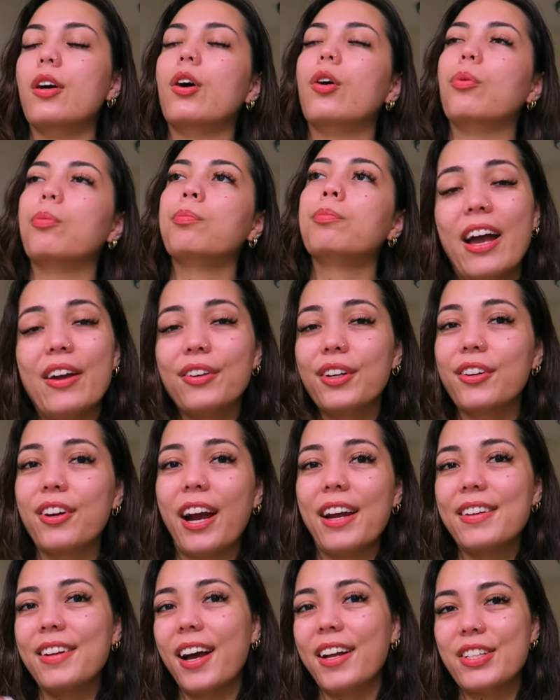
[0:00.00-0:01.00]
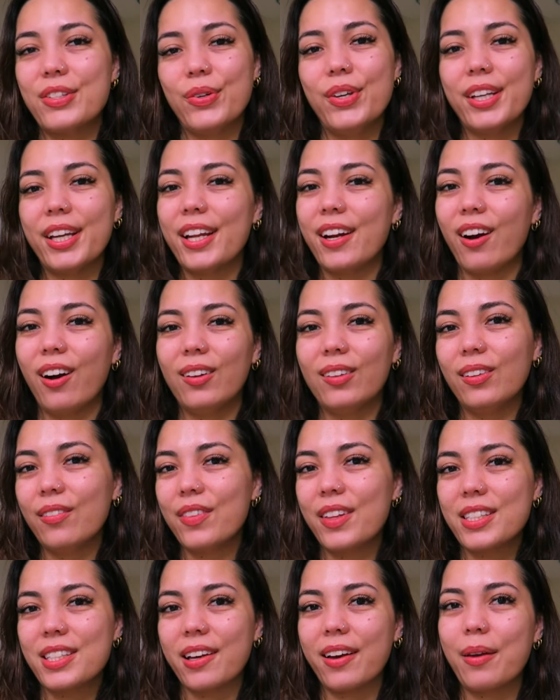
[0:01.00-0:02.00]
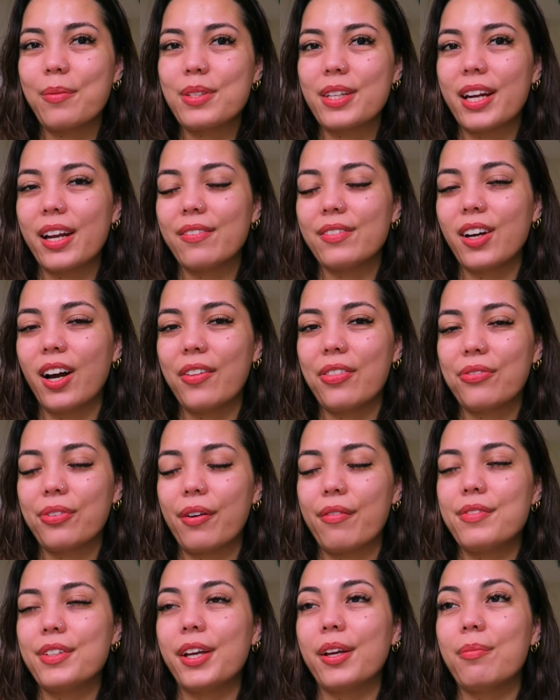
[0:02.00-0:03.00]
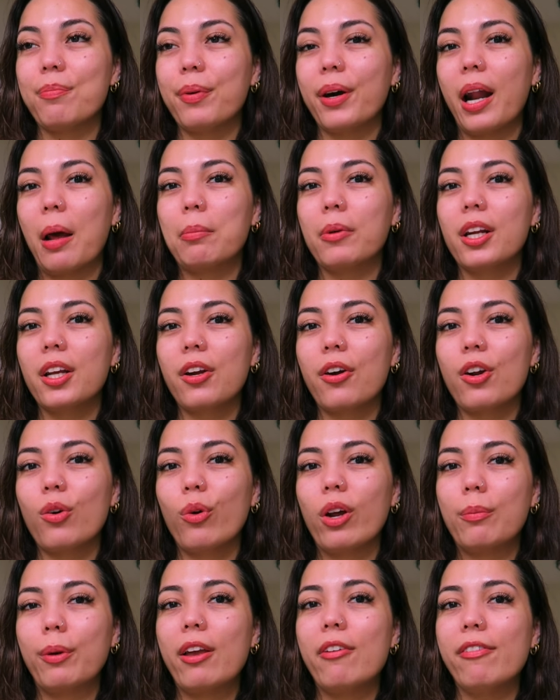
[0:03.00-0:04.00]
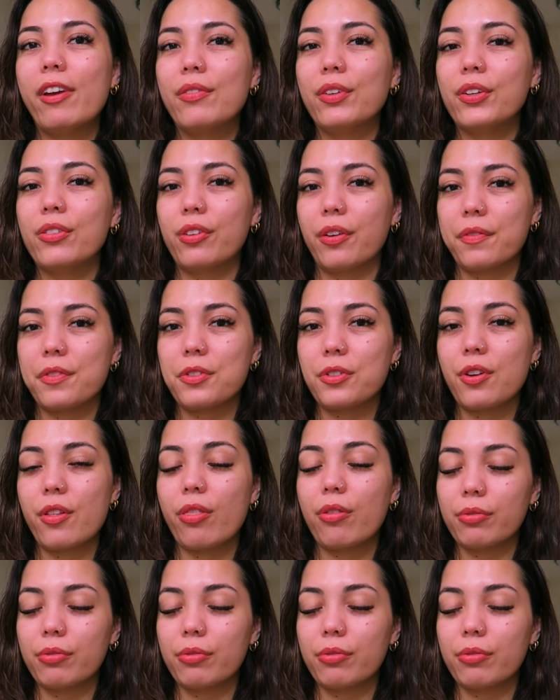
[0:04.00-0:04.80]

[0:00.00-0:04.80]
So I regret not doing it all of the times that I've gone thrifting, but I'm gonna go to one of my favorite thrift,